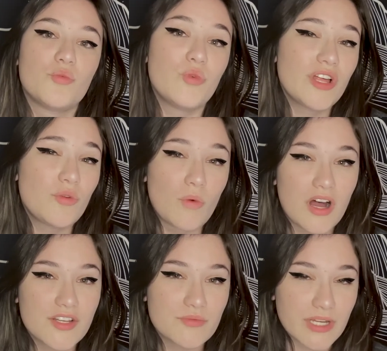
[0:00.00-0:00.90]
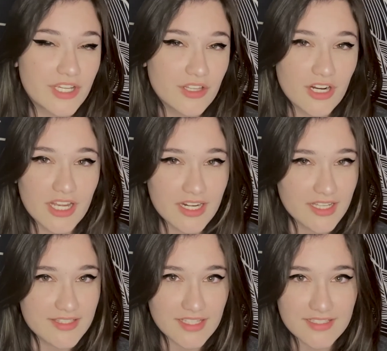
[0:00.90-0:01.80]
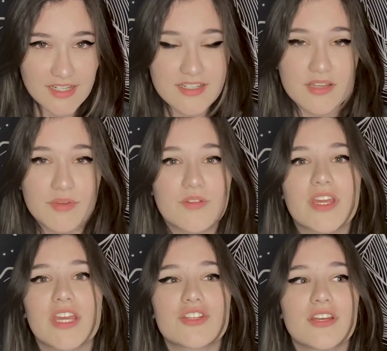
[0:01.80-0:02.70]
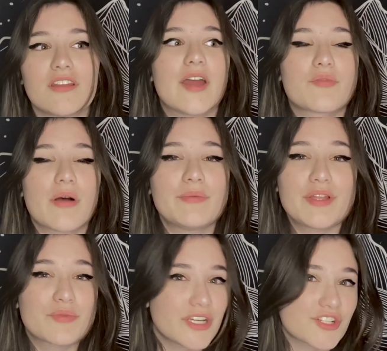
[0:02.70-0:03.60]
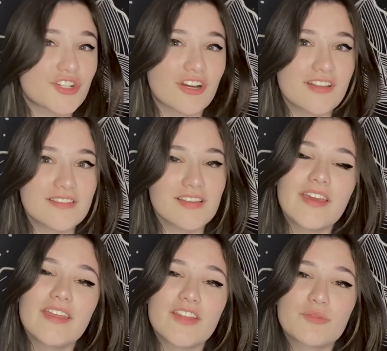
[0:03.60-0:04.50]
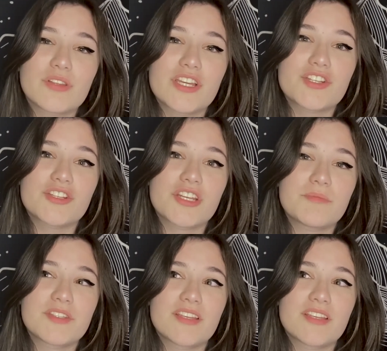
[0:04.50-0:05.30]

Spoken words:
will want regular and consistent communication and probably reassurance in their relationships,